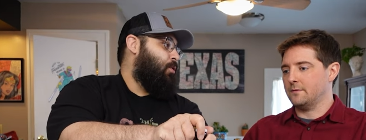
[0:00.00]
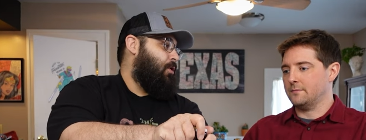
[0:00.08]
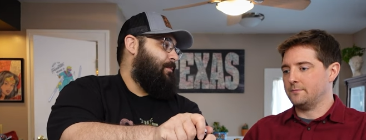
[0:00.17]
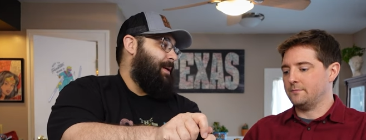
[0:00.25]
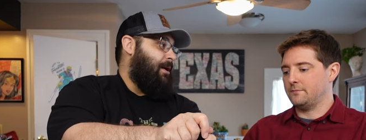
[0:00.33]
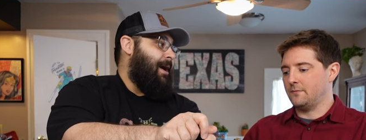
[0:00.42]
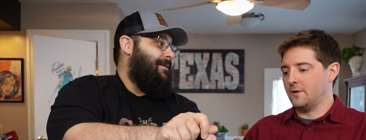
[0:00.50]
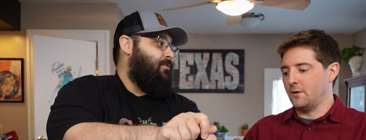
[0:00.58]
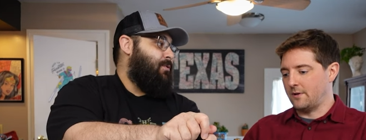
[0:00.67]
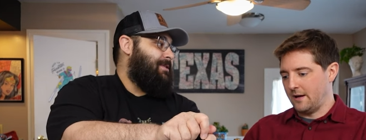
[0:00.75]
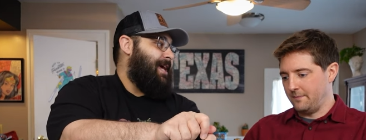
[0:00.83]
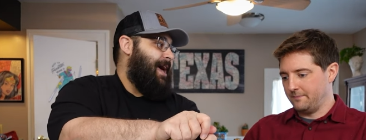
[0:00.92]
Speaker 1: world beer.
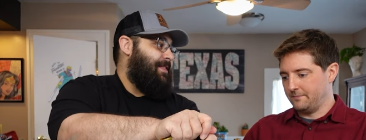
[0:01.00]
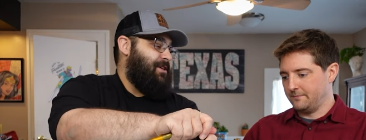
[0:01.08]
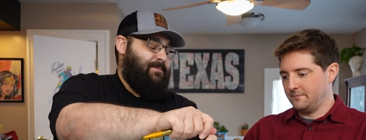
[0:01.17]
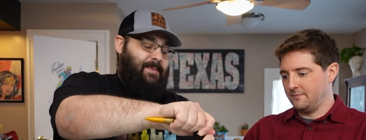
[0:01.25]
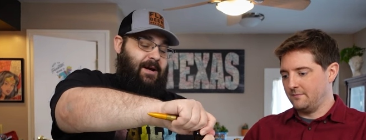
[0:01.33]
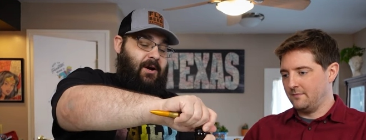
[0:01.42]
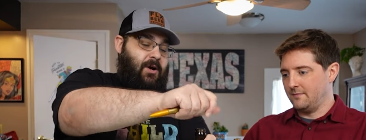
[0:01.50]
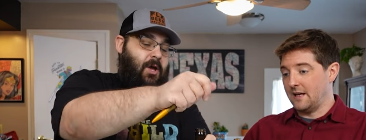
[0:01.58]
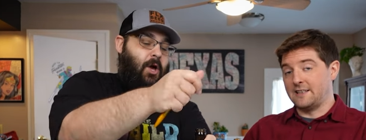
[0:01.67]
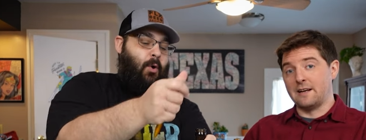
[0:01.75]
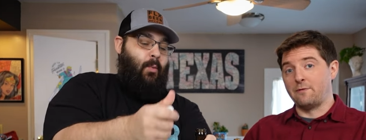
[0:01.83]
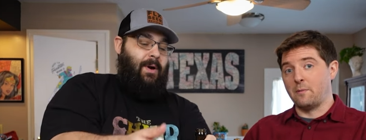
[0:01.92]
Everyone's okay. had this beer
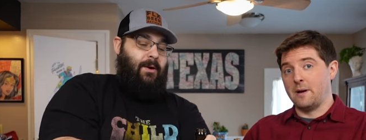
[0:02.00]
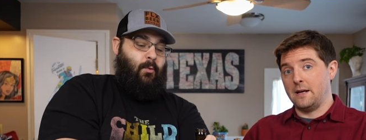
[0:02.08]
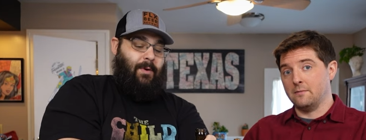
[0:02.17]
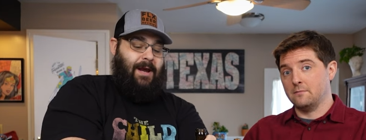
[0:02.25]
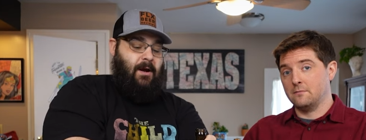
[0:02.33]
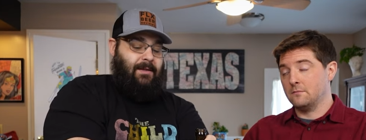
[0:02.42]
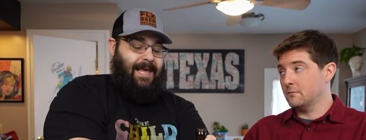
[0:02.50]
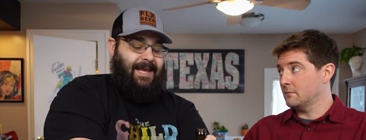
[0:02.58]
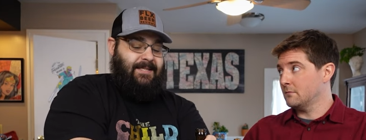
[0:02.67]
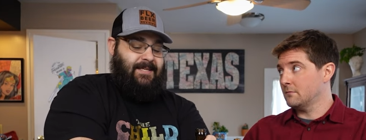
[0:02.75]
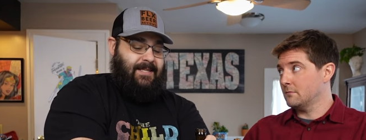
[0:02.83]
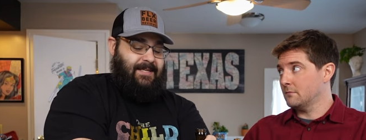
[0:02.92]
except for we, me. We are
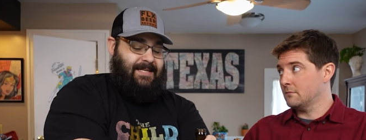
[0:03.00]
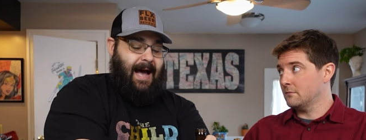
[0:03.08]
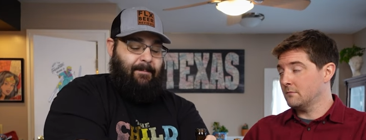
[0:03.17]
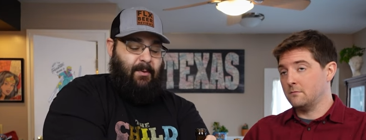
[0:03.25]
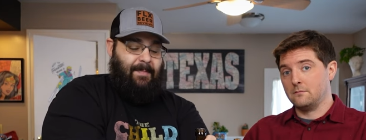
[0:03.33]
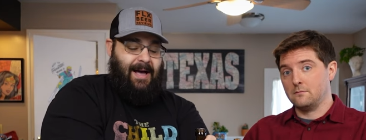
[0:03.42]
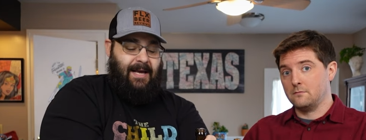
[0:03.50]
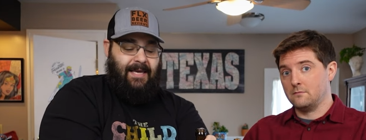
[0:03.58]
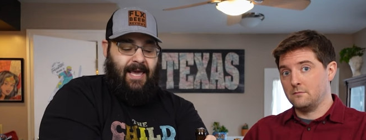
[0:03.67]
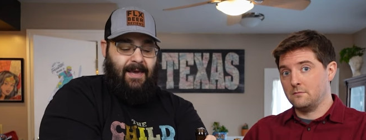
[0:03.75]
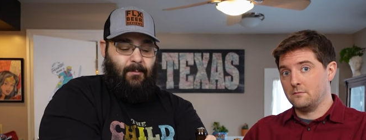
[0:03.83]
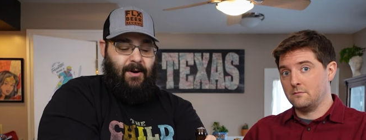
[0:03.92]
late to the Doppelbock
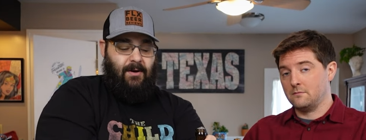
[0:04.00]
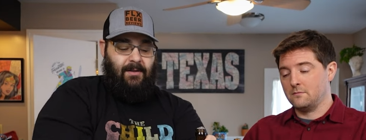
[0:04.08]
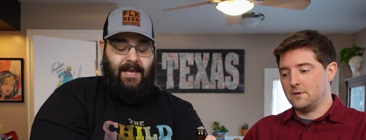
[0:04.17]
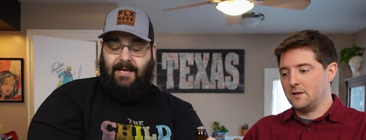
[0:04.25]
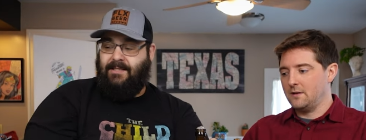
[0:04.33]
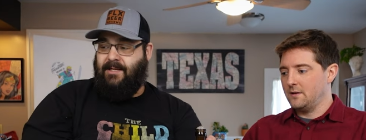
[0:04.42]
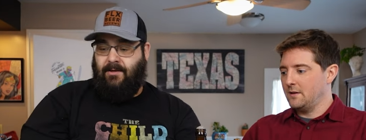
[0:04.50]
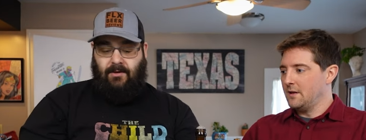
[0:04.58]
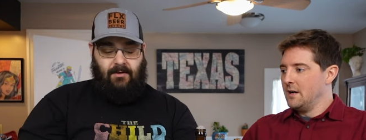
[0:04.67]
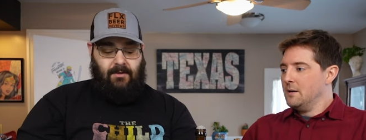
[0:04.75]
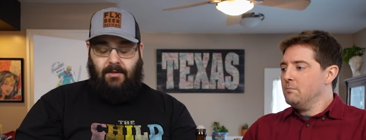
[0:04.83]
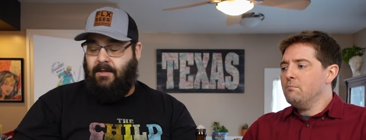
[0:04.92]
game. We are late
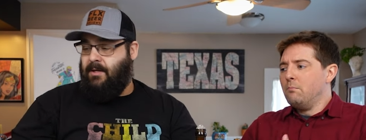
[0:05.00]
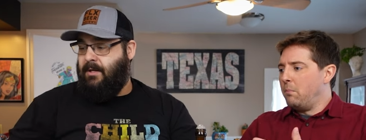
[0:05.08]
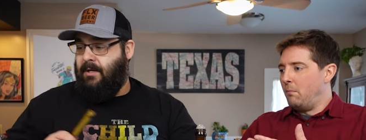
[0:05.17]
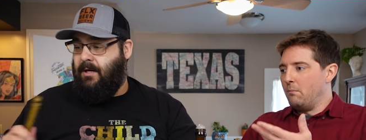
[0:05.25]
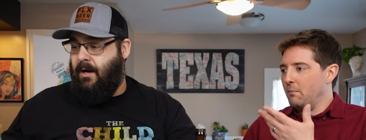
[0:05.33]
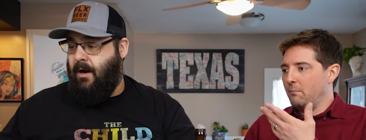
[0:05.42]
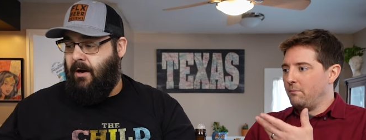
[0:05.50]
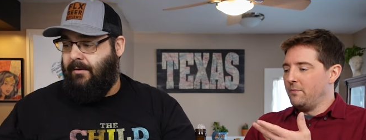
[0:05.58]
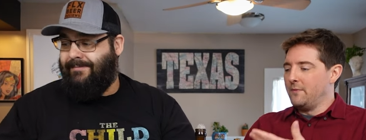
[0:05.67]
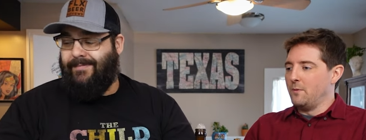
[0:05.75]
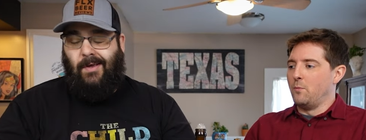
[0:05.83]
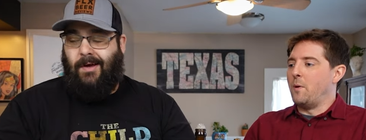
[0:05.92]
till.
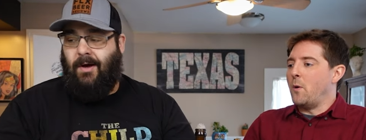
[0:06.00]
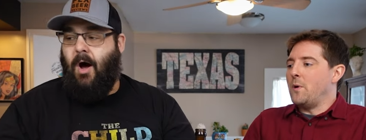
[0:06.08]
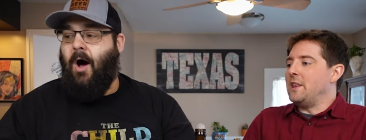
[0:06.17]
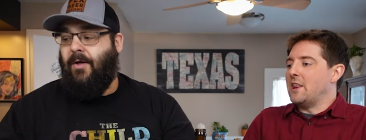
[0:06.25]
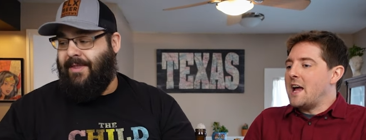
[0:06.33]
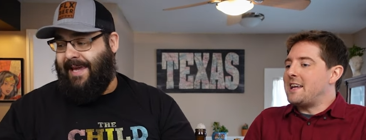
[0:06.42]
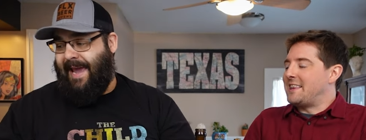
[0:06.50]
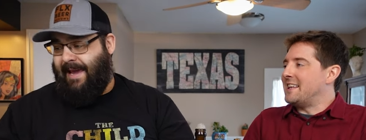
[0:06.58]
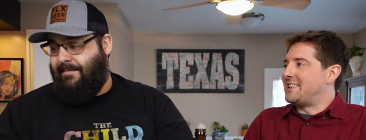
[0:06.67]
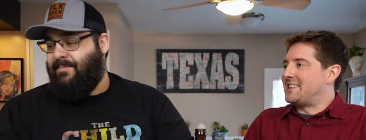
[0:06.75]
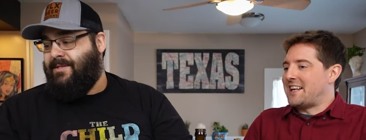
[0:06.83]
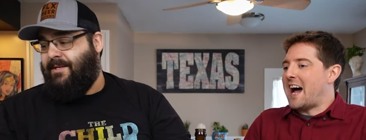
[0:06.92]
Speaker 2: But we like games.
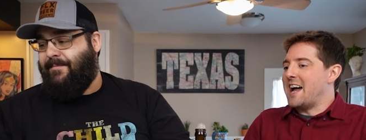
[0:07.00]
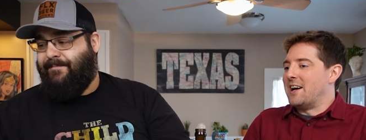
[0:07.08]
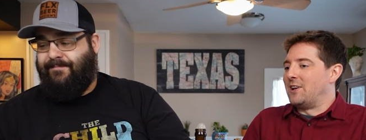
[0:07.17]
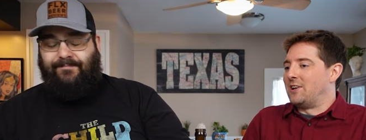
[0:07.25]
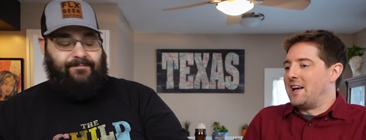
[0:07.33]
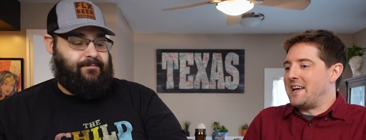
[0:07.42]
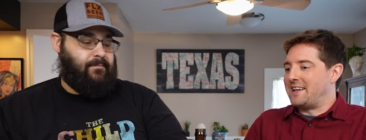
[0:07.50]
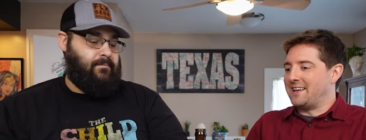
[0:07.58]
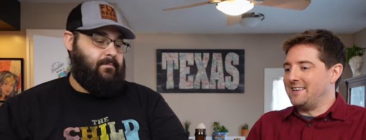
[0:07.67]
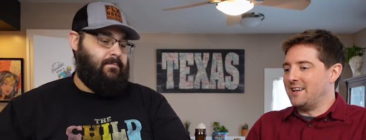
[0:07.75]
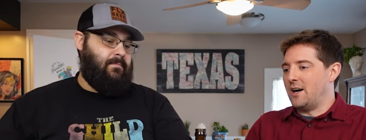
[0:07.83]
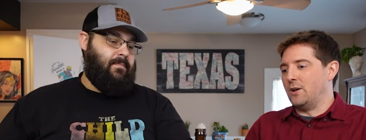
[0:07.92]
this
Speaker 1: style. Like
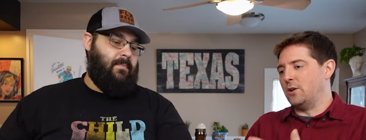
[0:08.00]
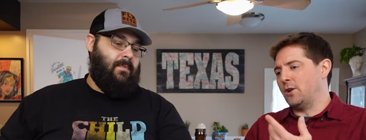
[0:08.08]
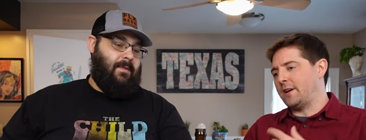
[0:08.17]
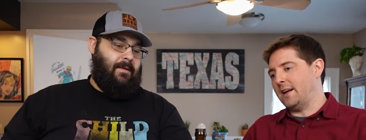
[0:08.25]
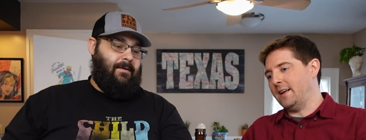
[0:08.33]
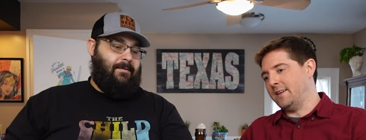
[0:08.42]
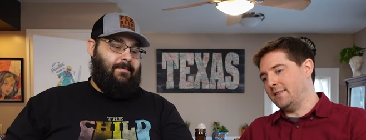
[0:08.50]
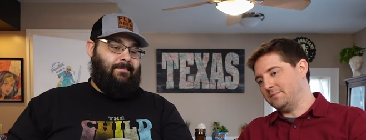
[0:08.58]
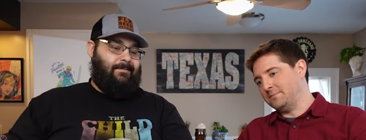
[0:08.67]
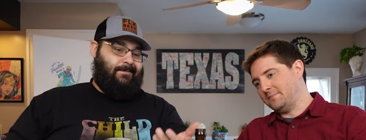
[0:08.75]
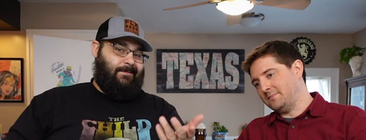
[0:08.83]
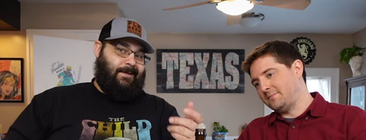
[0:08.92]
it. Oh, look at it.
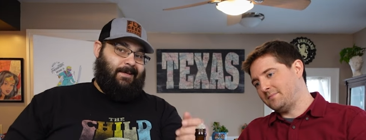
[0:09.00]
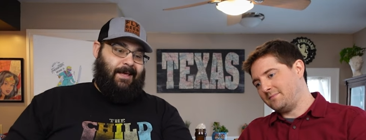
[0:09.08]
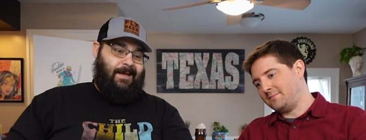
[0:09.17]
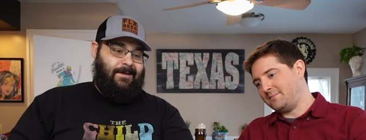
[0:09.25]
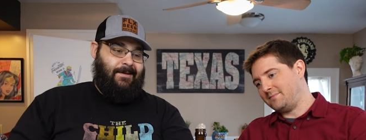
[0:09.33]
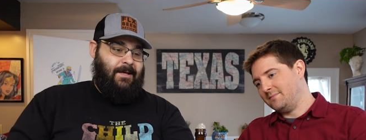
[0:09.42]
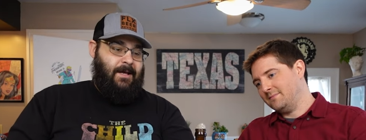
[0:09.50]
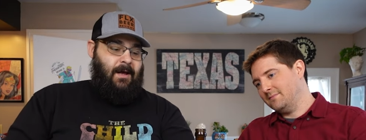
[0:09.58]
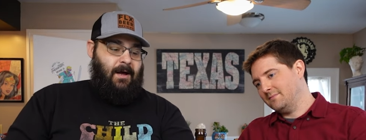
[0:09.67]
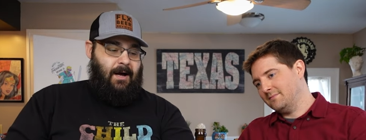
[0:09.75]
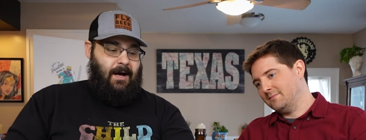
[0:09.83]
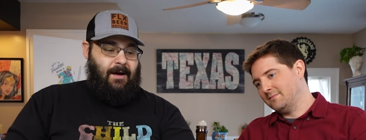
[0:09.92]
Look at that.
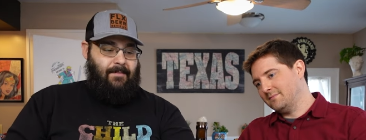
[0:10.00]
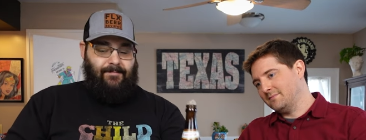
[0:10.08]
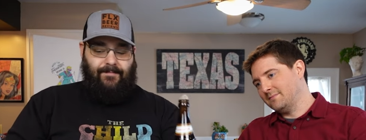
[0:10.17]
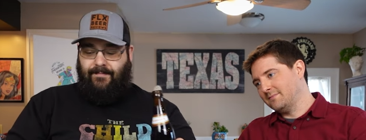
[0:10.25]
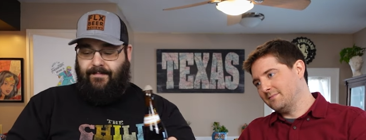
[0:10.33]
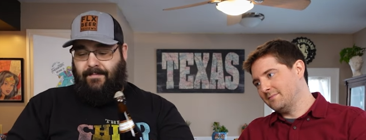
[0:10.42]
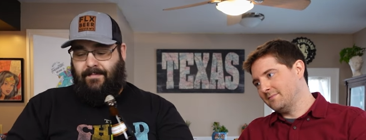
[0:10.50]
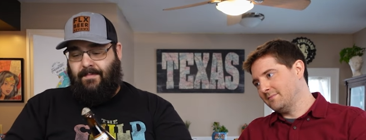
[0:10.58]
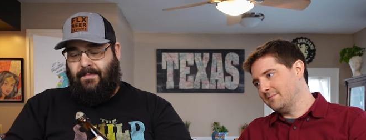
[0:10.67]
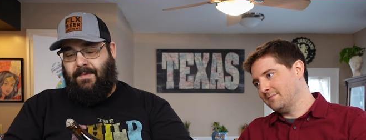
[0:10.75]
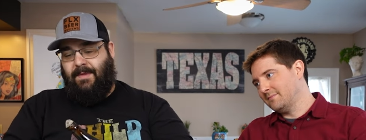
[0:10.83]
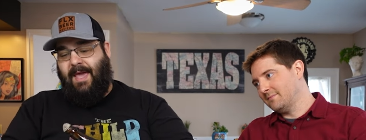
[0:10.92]
Um.
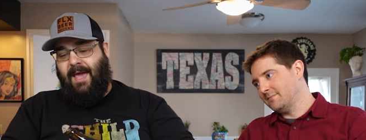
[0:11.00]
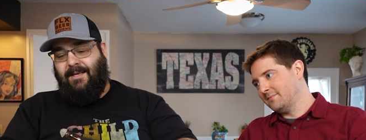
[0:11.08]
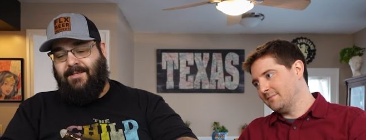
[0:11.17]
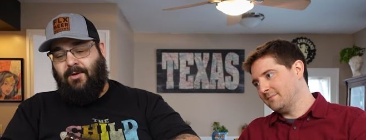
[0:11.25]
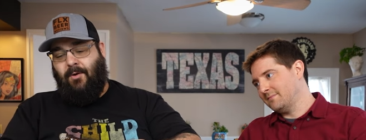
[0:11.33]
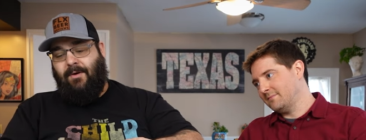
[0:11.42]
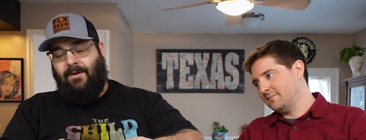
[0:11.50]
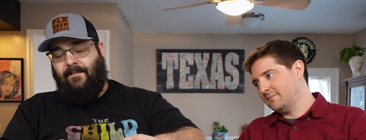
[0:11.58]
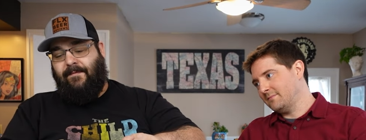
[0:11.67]
Yeah. So uh,